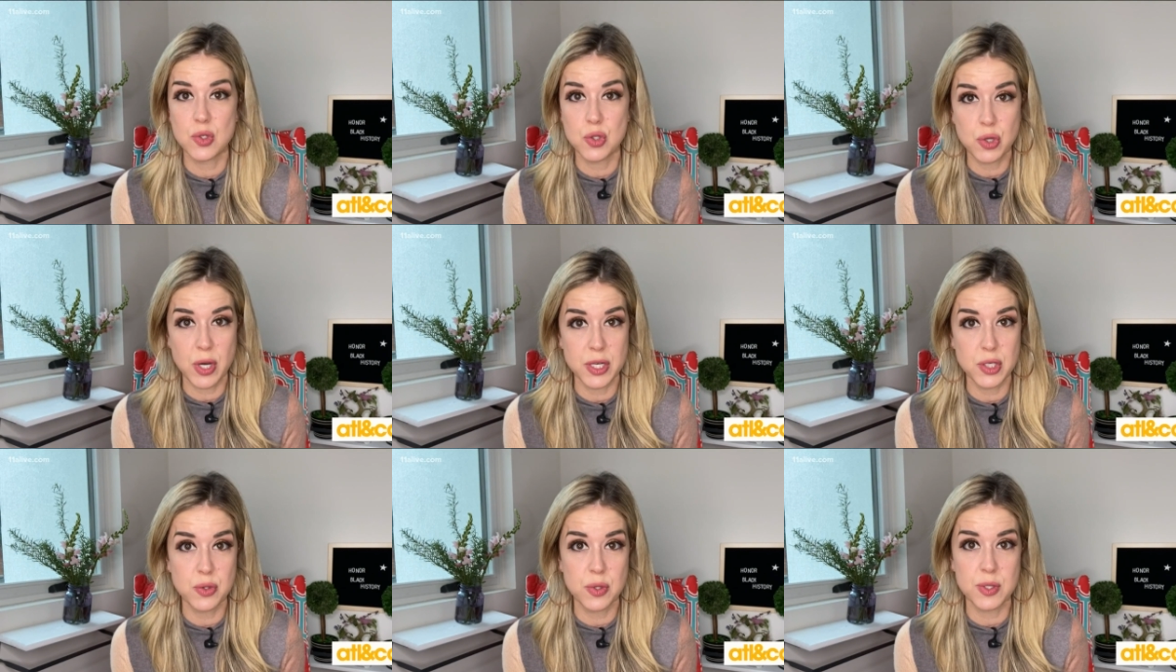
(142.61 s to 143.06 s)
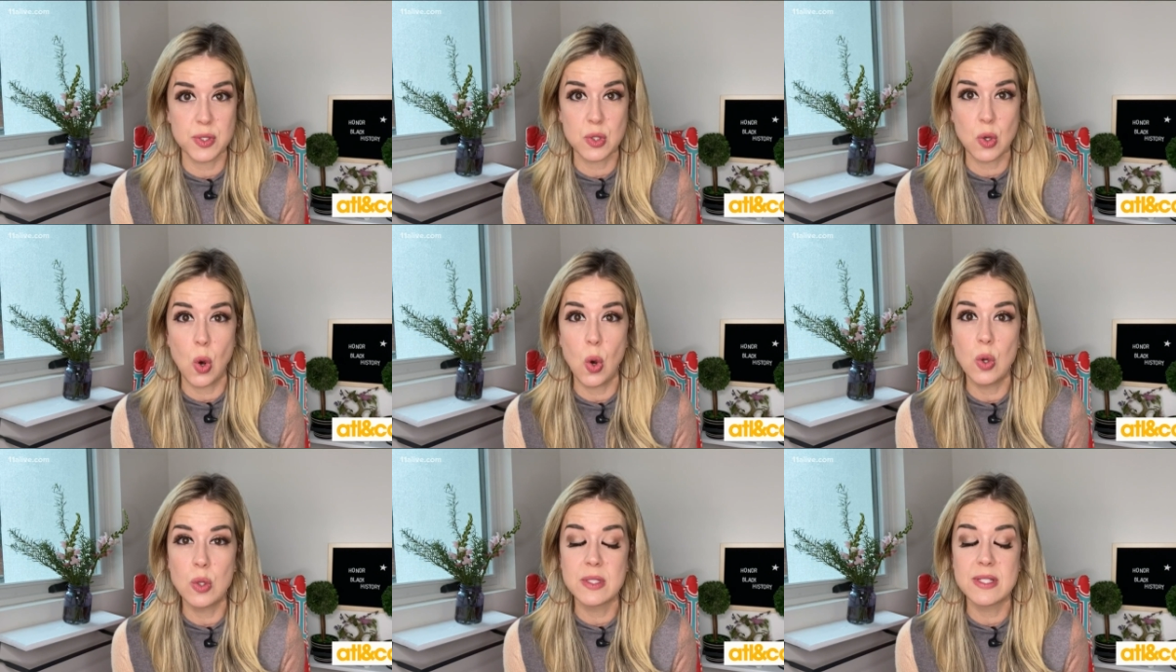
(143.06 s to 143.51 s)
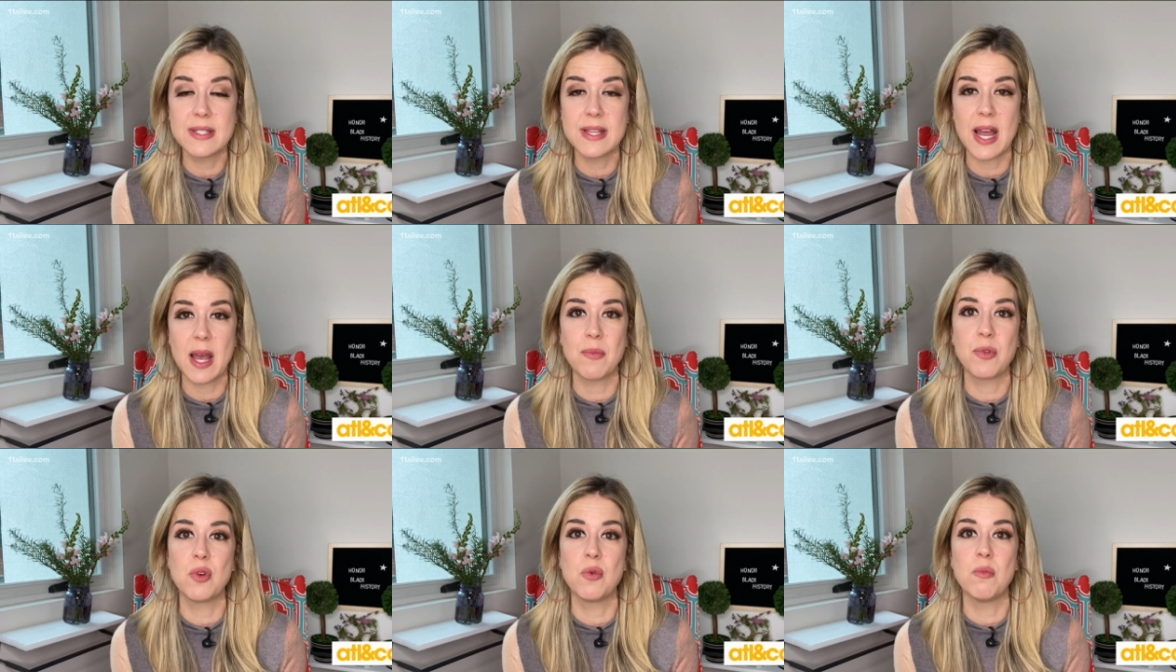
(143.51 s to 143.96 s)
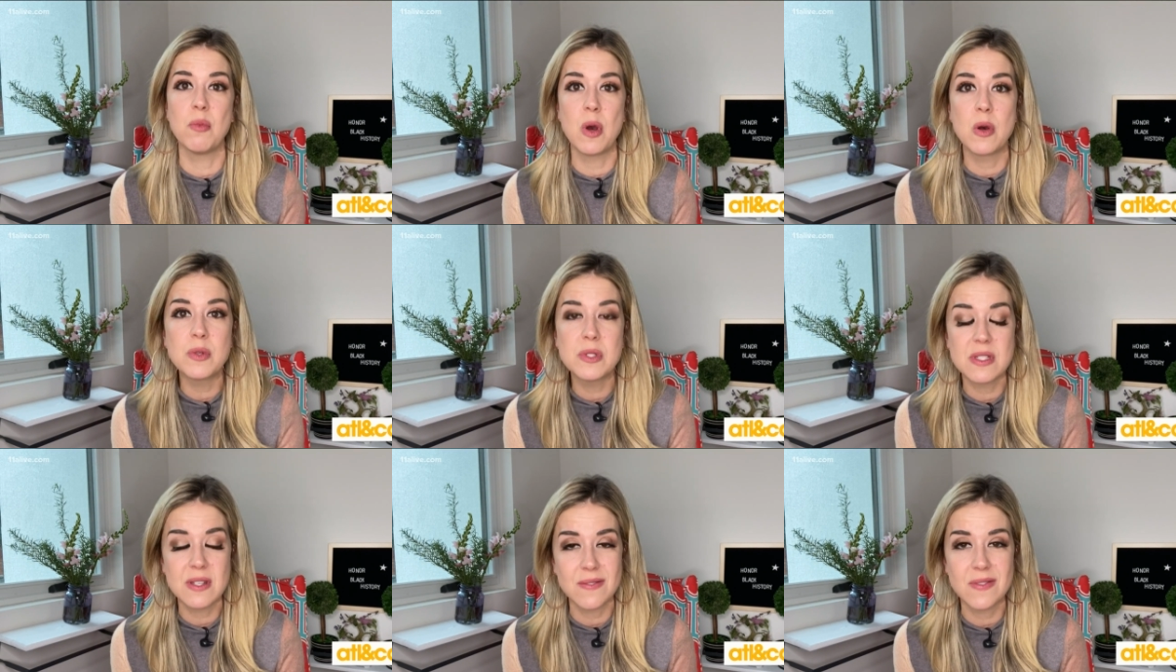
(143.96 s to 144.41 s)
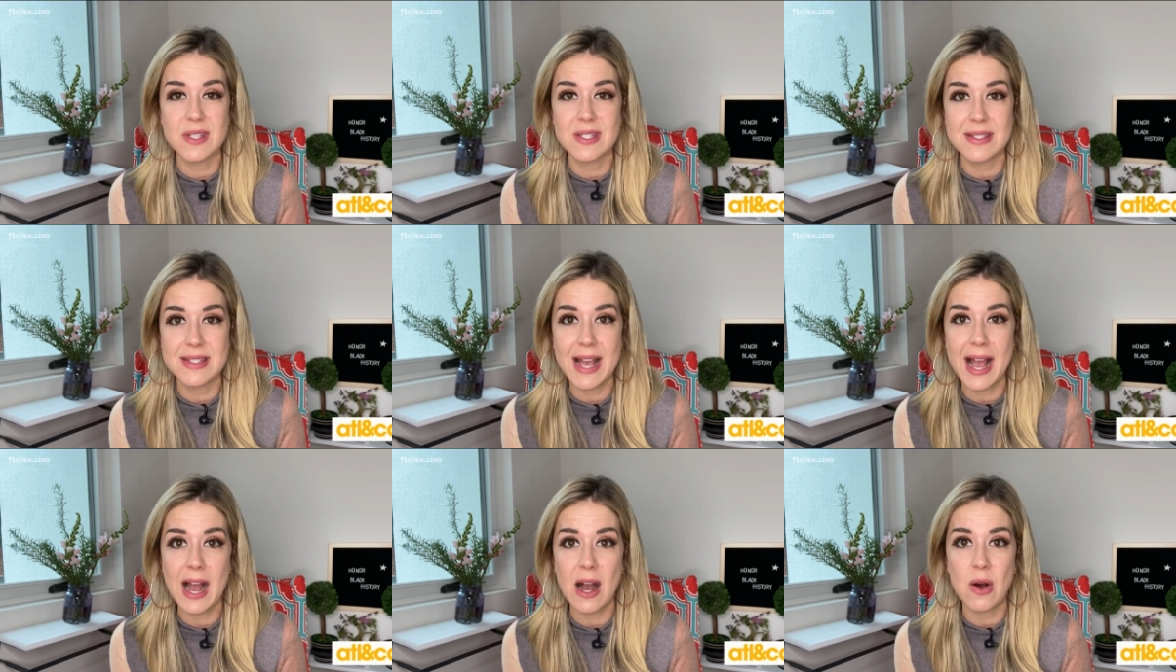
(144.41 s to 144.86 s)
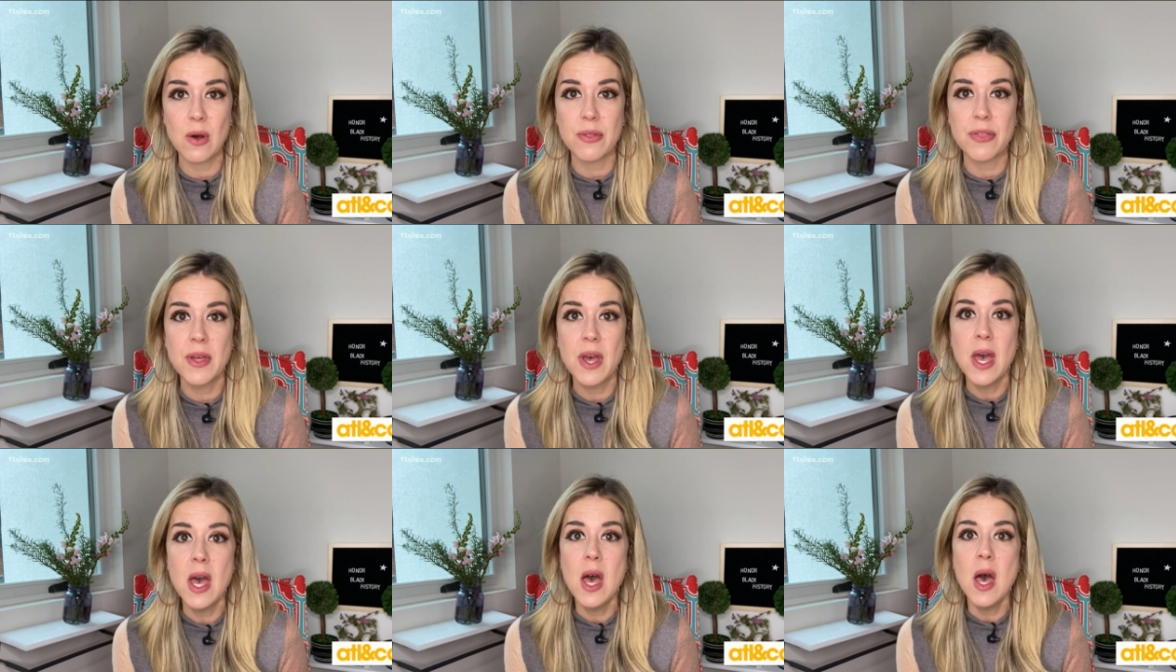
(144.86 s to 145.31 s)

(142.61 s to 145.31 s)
and treacherous cold snap through most of the South.